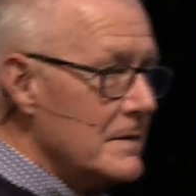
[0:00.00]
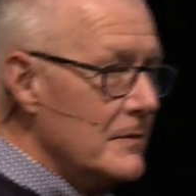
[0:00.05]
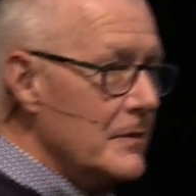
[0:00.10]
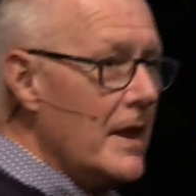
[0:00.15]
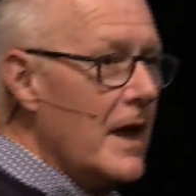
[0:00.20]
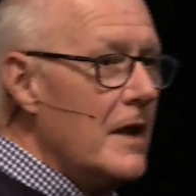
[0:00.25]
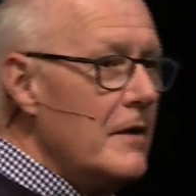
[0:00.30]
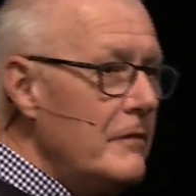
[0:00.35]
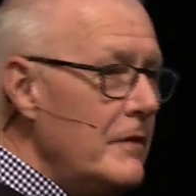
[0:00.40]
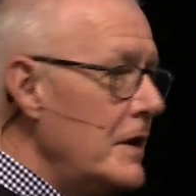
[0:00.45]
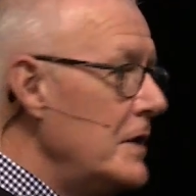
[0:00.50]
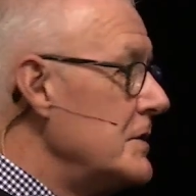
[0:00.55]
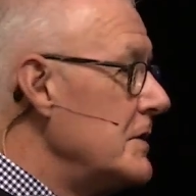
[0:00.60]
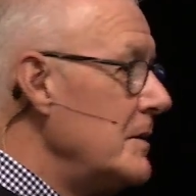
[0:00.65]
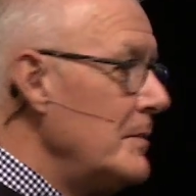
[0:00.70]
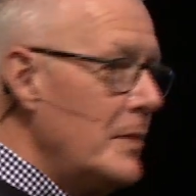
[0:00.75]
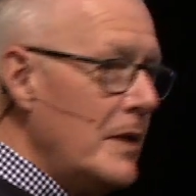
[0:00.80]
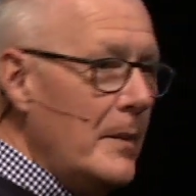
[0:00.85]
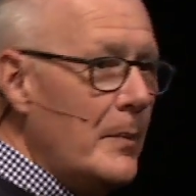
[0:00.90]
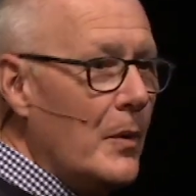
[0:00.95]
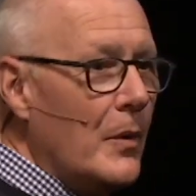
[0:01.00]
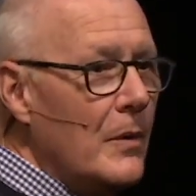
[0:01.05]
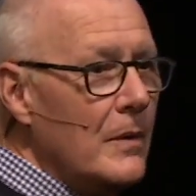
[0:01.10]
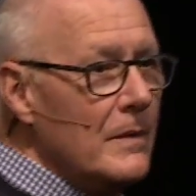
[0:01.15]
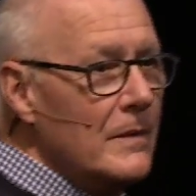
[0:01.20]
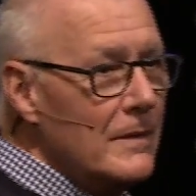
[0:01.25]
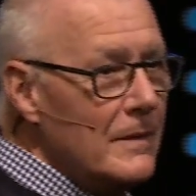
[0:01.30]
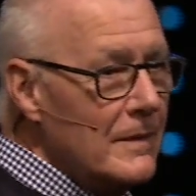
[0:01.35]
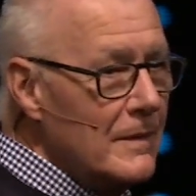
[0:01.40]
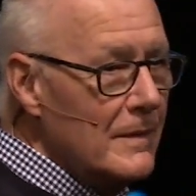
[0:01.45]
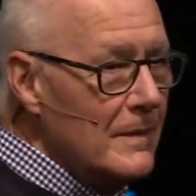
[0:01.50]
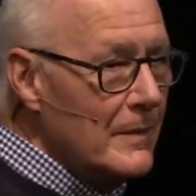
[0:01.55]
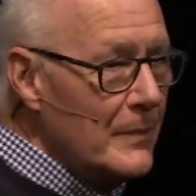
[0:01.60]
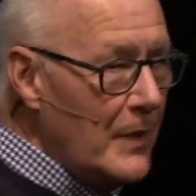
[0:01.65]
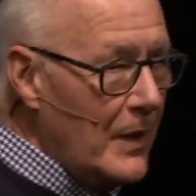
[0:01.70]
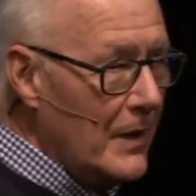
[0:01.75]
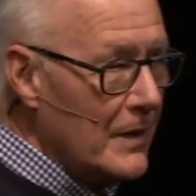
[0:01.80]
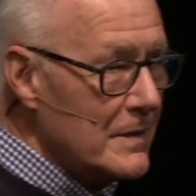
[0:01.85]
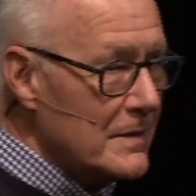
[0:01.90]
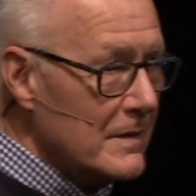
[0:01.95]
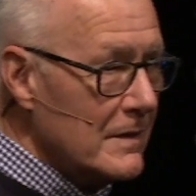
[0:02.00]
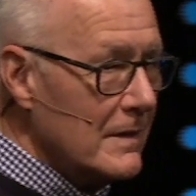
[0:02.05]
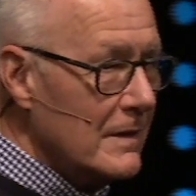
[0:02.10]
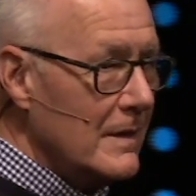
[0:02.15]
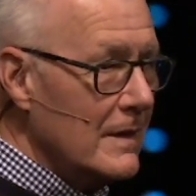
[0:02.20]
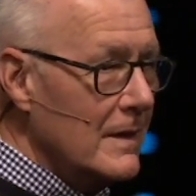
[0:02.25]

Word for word: Without a vision, people perish.